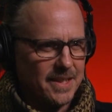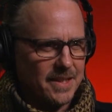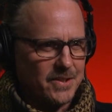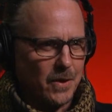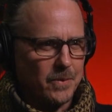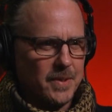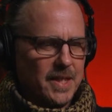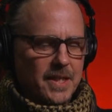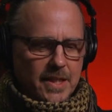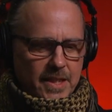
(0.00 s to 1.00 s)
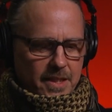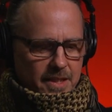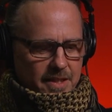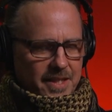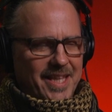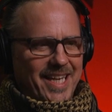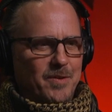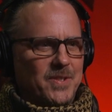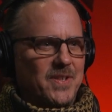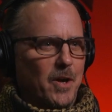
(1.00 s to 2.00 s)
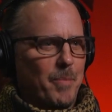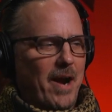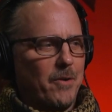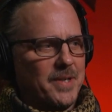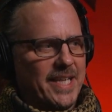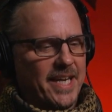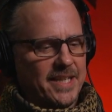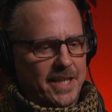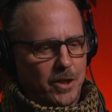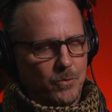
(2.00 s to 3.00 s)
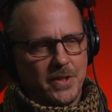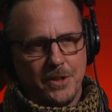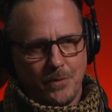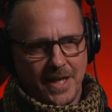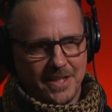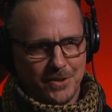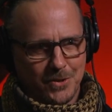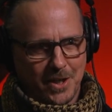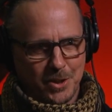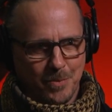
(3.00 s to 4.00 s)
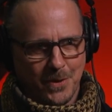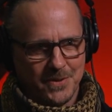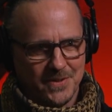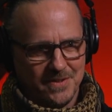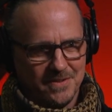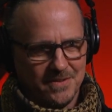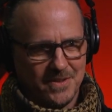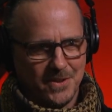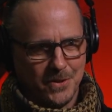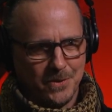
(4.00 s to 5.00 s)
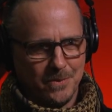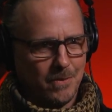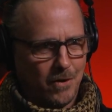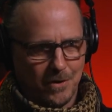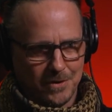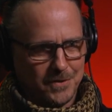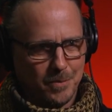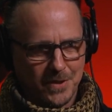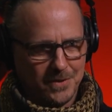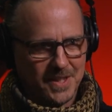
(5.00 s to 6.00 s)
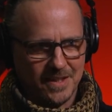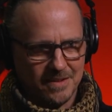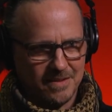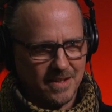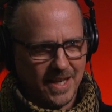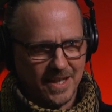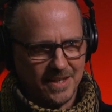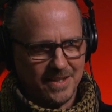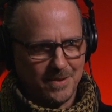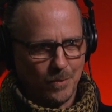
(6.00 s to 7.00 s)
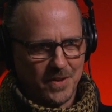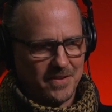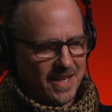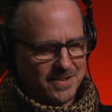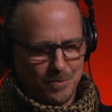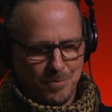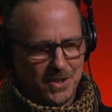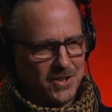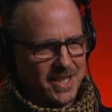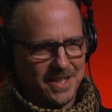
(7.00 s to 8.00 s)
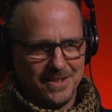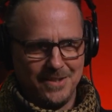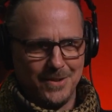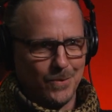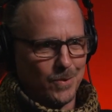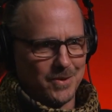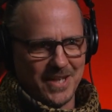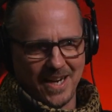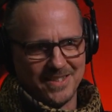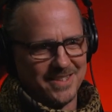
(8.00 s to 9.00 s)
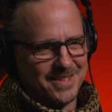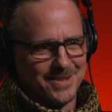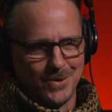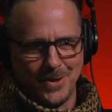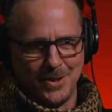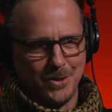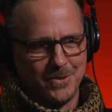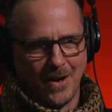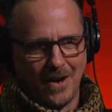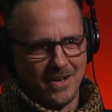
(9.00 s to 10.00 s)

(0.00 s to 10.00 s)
So the thing is about getting like a really great construction person to do all of your building, and whether that's in Michigan or Texas or Utah,